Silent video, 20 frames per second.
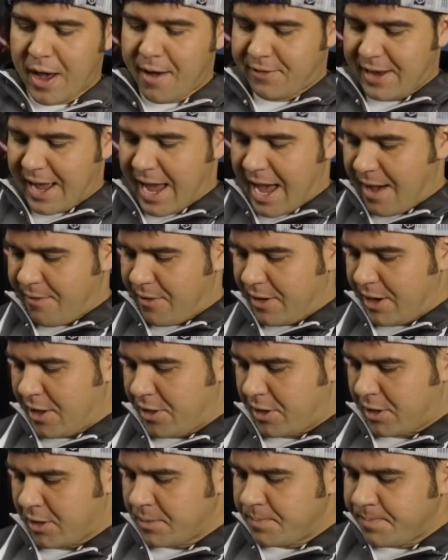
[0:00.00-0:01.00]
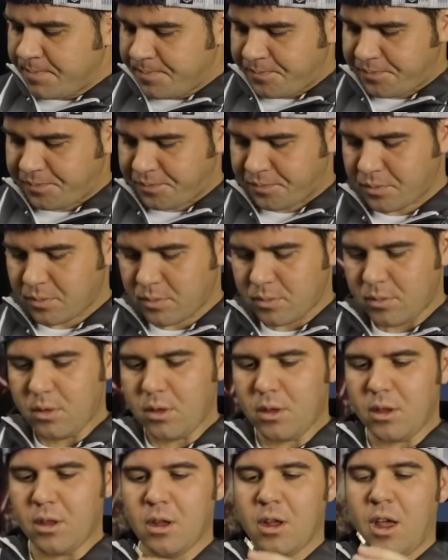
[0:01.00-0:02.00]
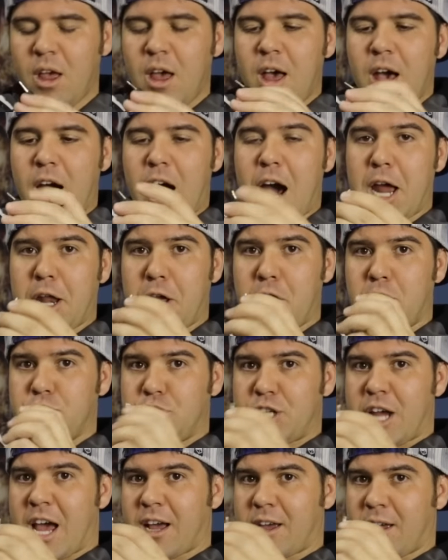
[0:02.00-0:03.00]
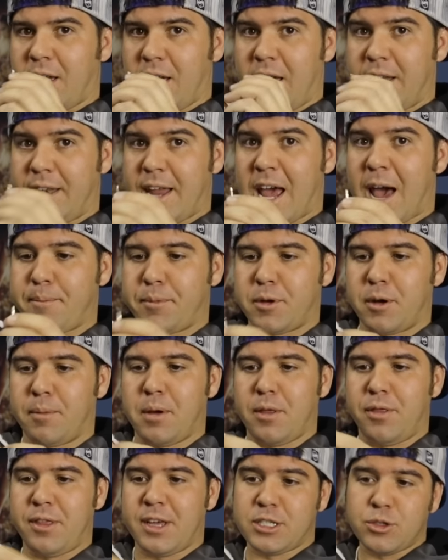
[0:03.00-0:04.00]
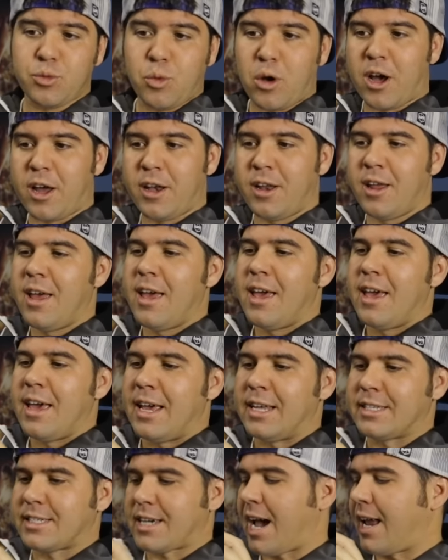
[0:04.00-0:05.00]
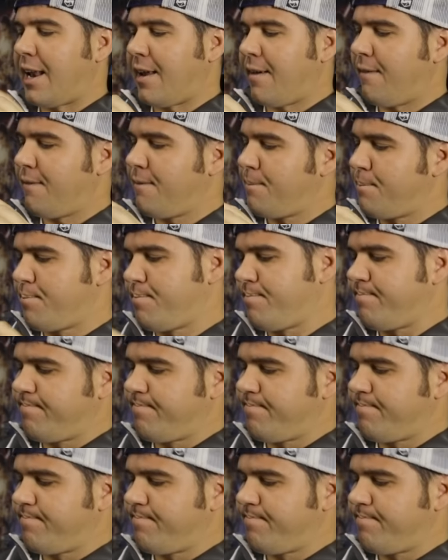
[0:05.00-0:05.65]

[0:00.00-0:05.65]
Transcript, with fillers: have to have another audio jack adapter. But this one is kind of